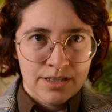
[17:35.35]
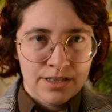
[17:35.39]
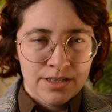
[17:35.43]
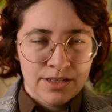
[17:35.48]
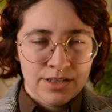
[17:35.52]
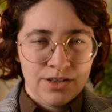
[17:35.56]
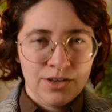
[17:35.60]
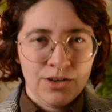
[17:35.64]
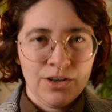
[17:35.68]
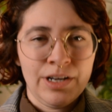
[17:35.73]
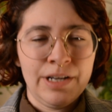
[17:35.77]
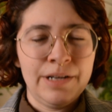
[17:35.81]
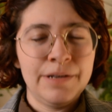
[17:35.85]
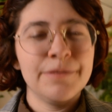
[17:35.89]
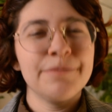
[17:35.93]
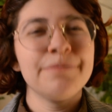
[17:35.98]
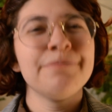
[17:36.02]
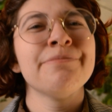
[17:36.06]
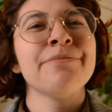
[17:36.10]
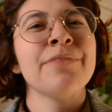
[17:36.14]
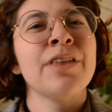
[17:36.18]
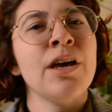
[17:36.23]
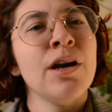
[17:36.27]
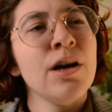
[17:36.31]
Good.
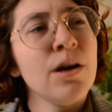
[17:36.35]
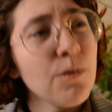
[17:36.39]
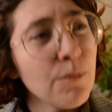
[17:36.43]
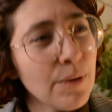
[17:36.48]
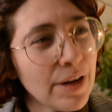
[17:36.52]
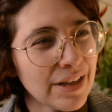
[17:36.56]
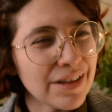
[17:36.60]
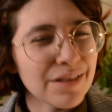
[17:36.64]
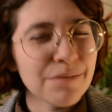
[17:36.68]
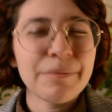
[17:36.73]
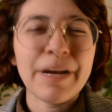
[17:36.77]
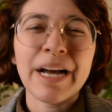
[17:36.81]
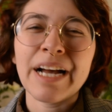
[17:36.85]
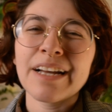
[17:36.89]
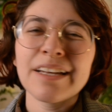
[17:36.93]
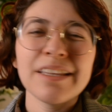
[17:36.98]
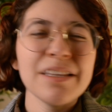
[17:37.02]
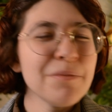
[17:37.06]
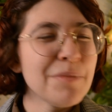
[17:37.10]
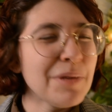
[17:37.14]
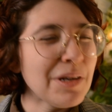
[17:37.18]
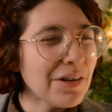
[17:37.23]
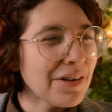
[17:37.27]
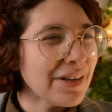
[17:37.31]
Well, back in the
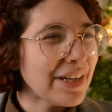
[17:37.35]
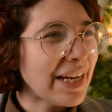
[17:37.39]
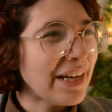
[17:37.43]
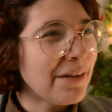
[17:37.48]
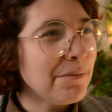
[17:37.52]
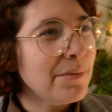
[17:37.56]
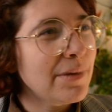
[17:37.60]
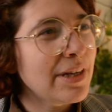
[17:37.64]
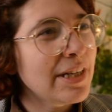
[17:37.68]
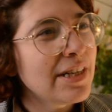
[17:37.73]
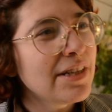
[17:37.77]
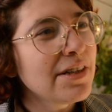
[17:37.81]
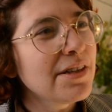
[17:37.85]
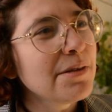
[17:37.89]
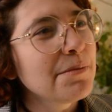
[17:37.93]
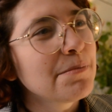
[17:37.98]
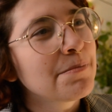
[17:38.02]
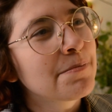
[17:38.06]
mirror again, my dear.